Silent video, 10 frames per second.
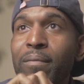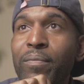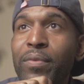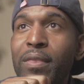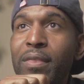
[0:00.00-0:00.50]

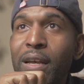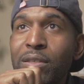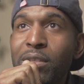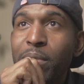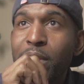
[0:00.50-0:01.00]
That's the
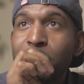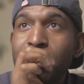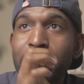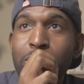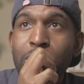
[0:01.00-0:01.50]
basic
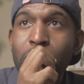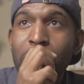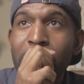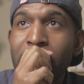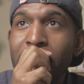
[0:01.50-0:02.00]
difference
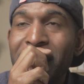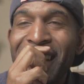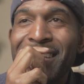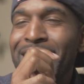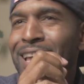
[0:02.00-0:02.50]
between... And
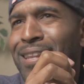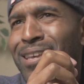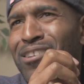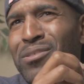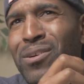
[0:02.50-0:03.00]
the
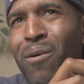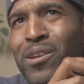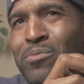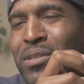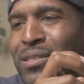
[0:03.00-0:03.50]
Hill always
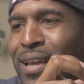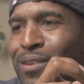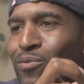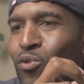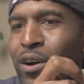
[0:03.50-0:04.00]
puts that
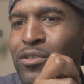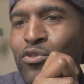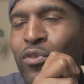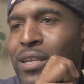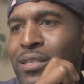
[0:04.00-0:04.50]
one
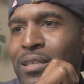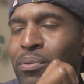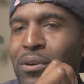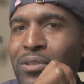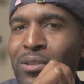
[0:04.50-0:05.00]
crazy
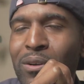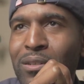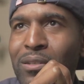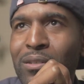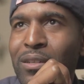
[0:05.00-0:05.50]
person on
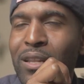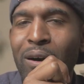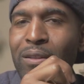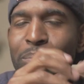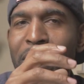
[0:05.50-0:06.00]
the
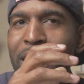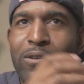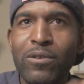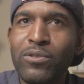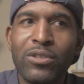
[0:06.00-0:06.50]
panel who
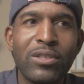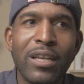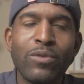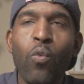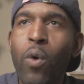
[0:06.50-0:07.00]
just says
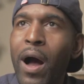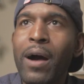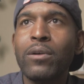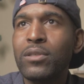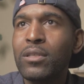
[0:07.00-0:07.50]
wild
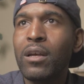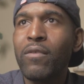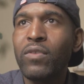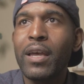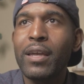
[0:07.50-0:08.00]
stuff.
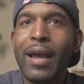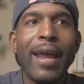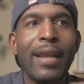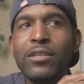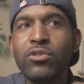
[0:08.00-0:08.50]
Like, hey, I
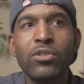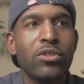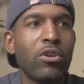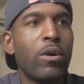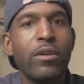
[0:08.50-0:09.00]
need you to just
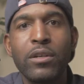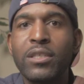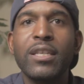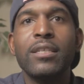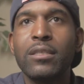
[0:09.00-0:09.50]
go in there and
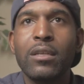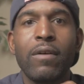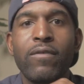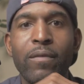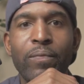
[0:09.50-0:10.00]
say stuff
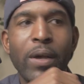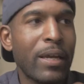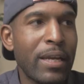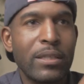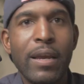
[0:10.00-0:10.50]

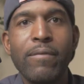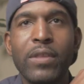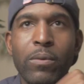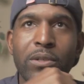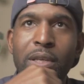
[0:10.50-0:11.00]
against everything
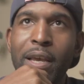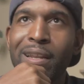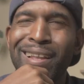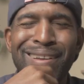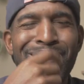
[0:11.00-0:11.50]
we're saying.
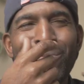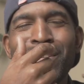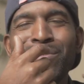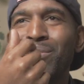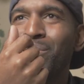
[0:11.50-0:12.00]
Like, what are you
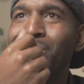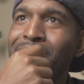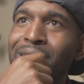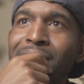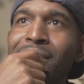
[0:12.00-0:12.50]
doing?
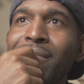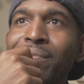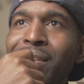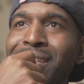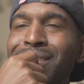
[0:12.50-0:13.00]
Like,
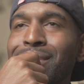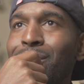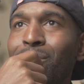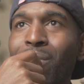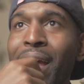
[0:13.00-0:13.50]
that's so whack.